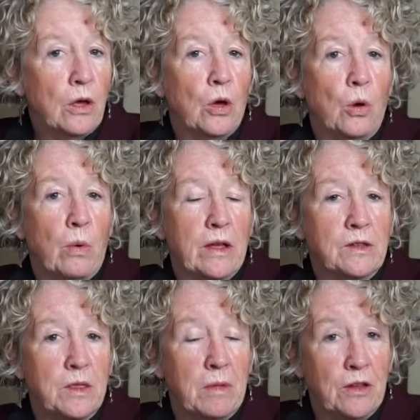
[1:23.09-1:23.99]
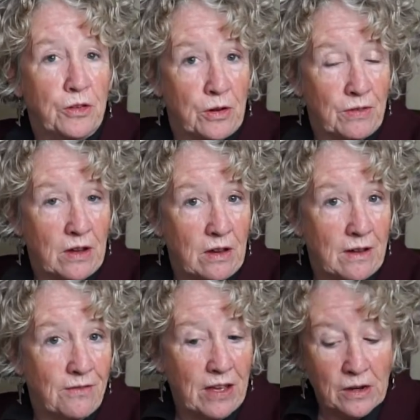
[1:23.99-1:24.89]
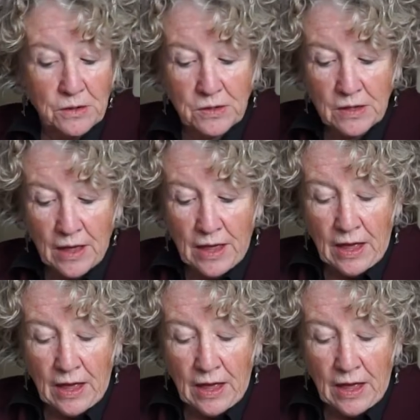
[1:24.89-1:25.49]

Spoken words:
who was the Minister of Indian Affairs